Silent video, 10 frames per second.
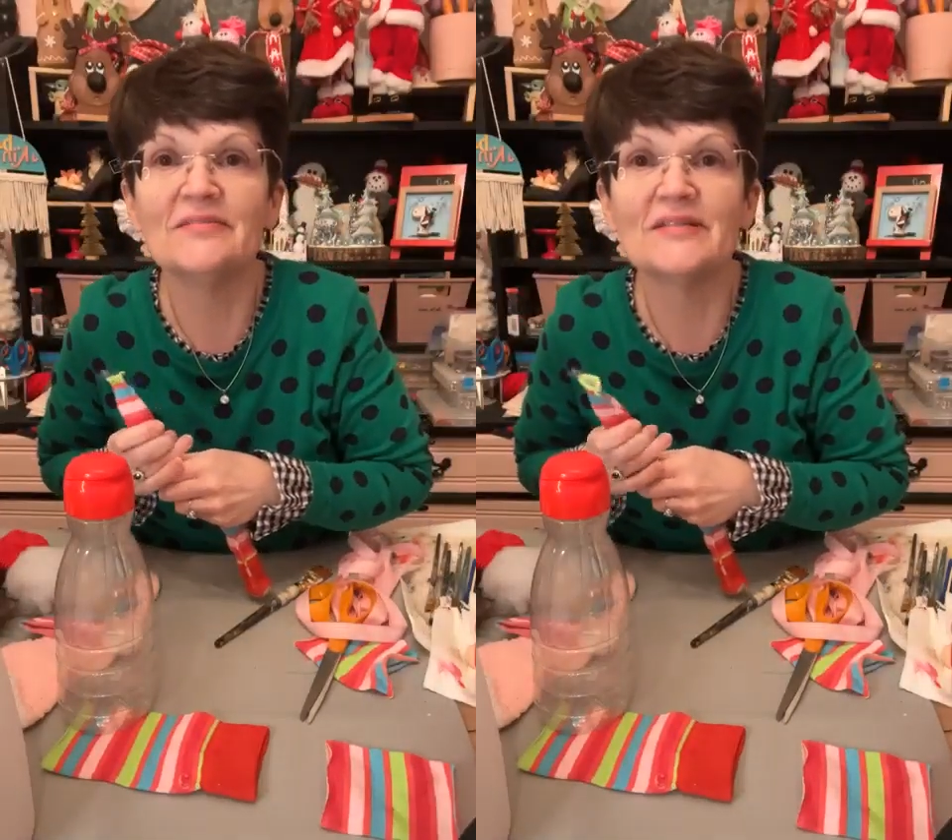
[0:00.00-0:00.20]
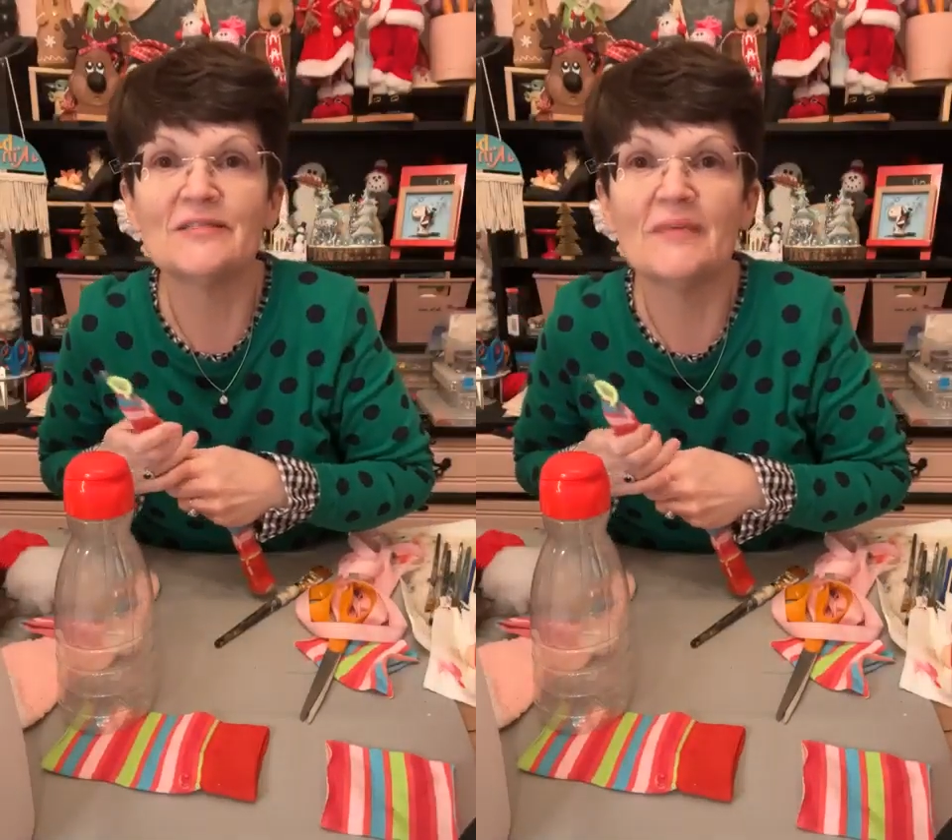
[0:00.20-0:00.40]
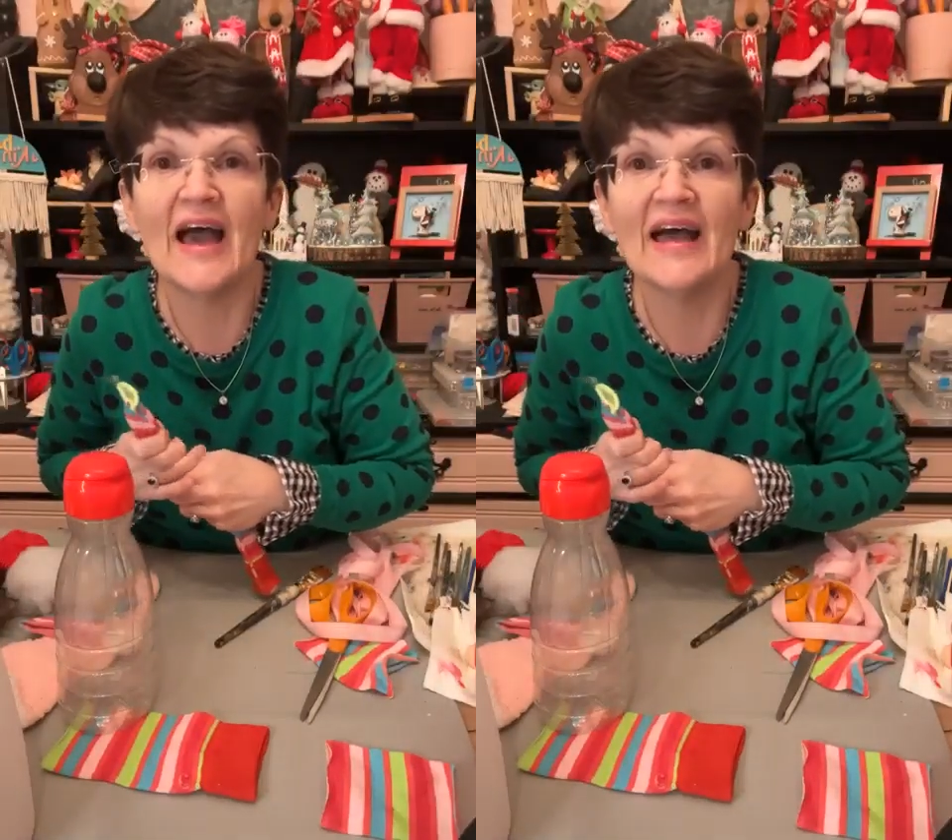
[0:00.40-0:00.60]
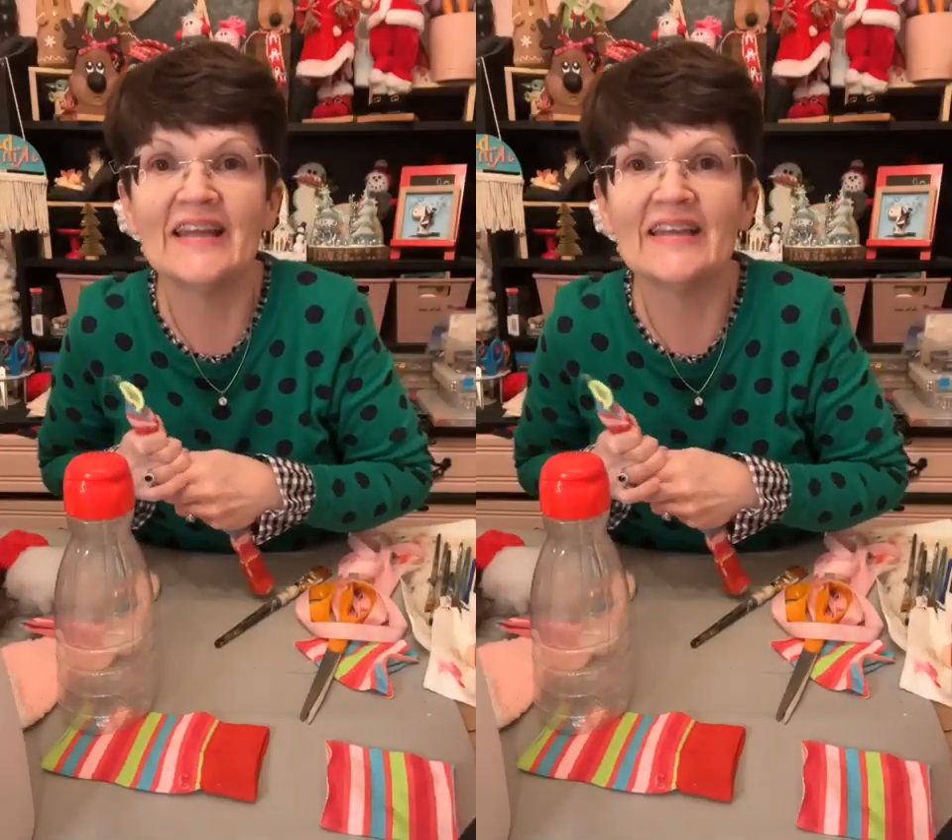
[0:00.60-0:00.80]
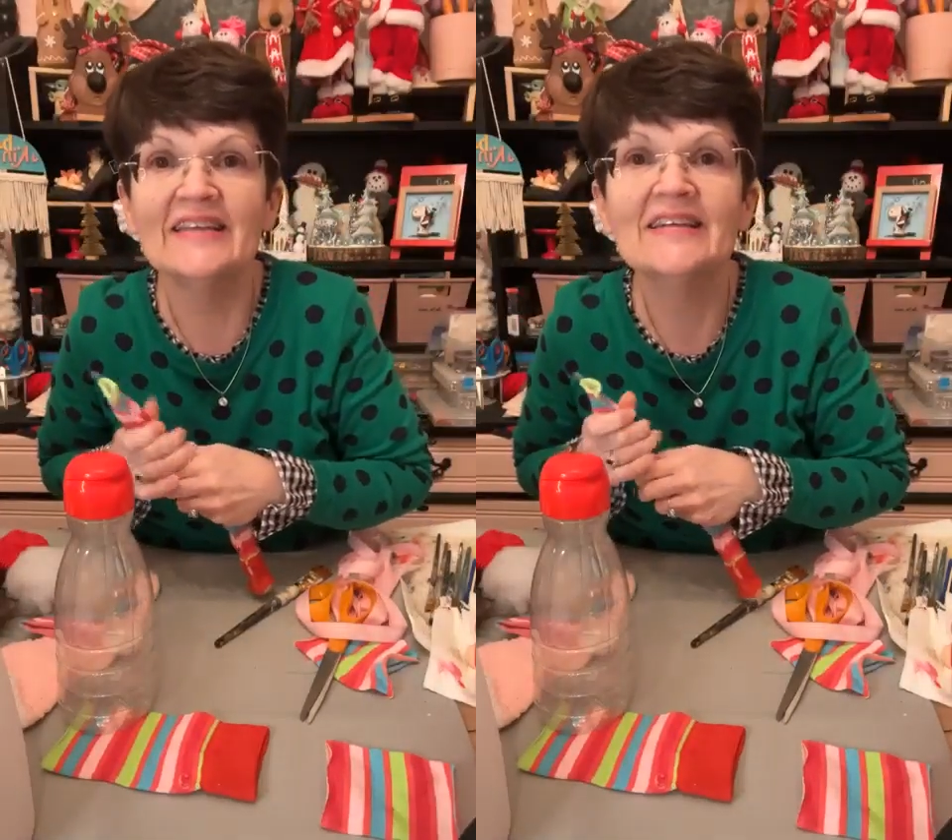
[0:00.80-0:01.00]
And Miss
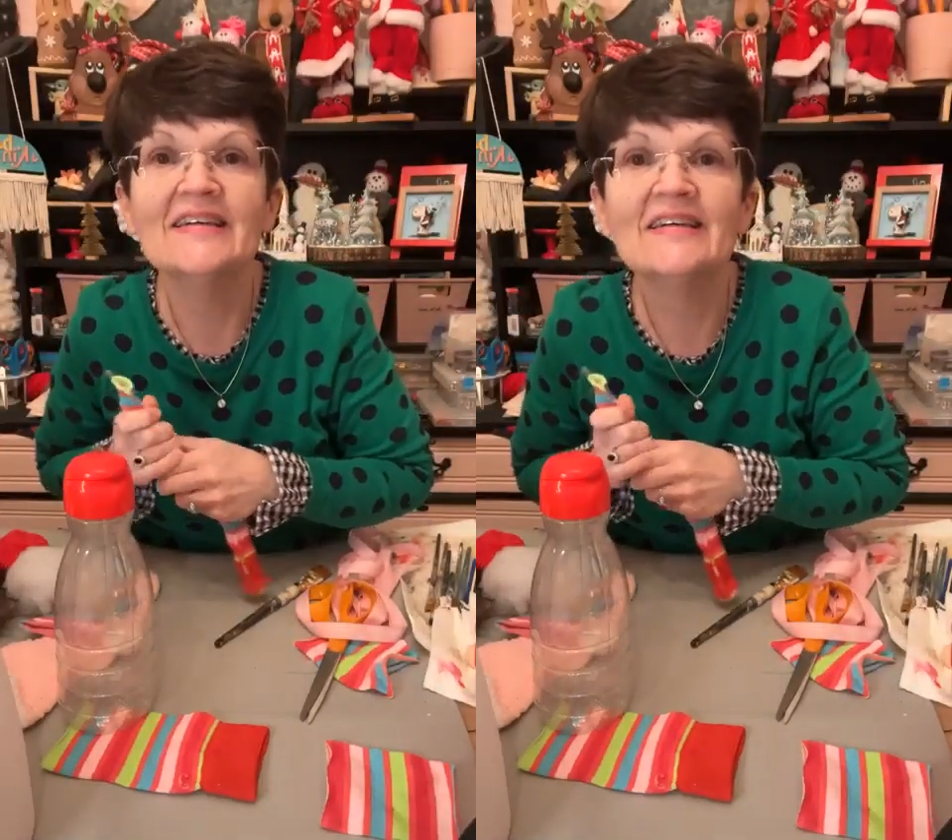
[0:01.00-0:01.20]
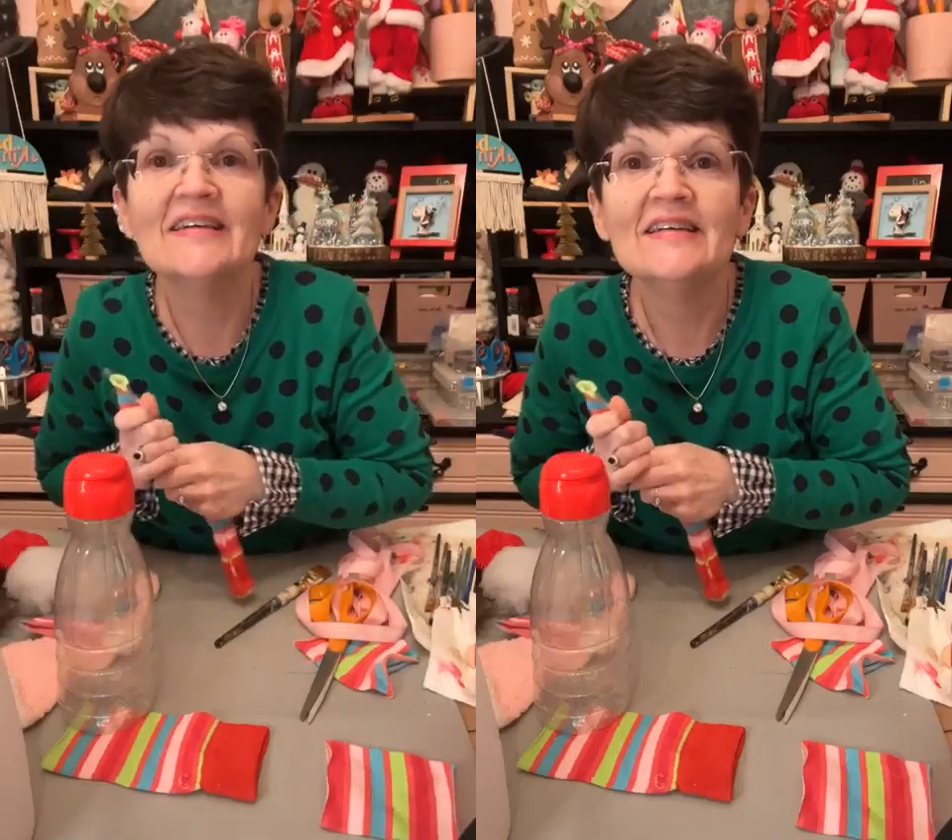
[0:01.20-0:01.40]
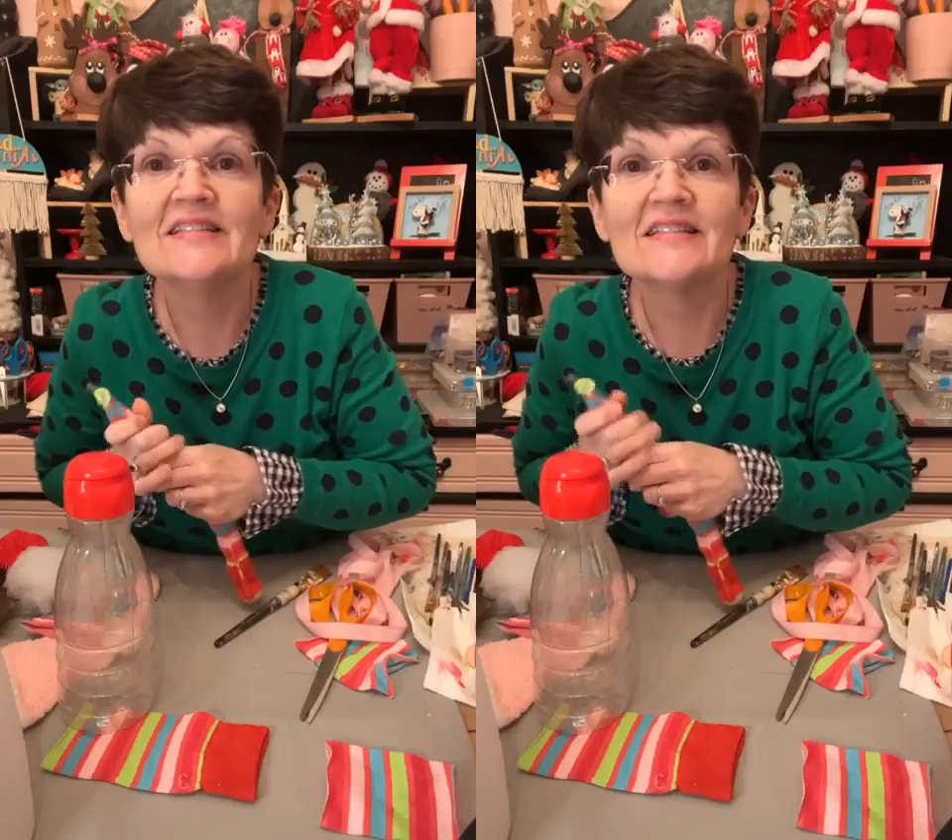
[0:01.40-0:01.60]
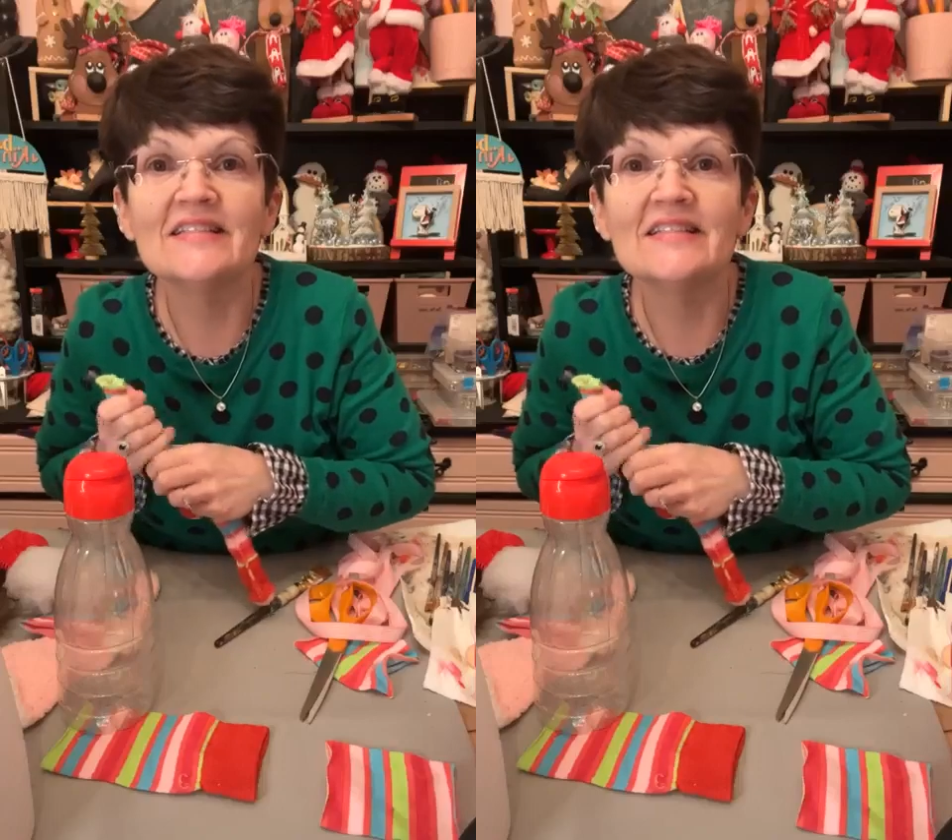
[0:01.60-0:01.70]
Patty, it's